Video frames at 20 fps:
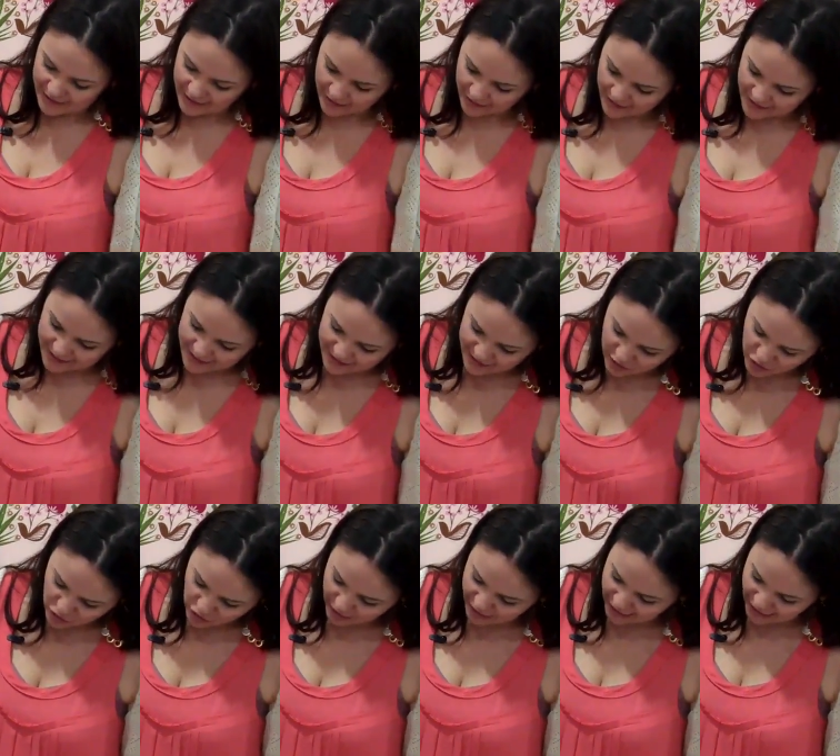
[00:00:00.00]
And this is the
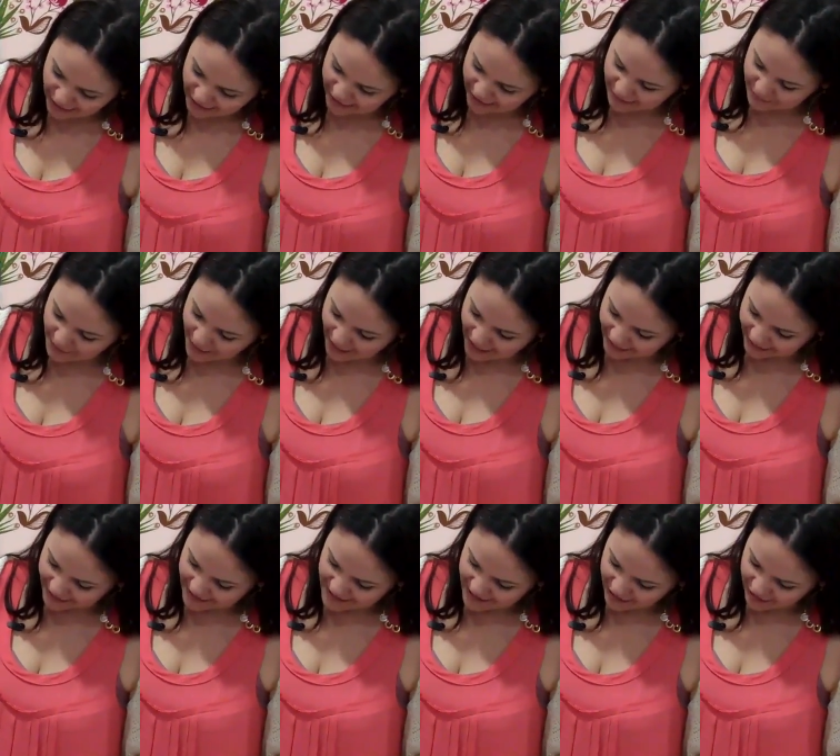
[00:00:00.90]
Juliana
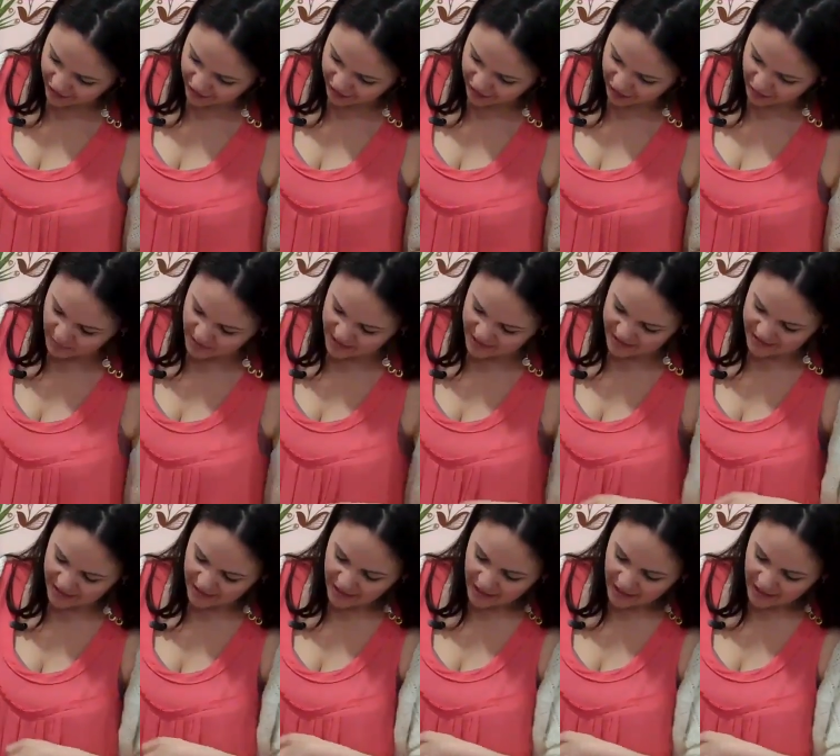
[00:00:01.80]
palette here, which is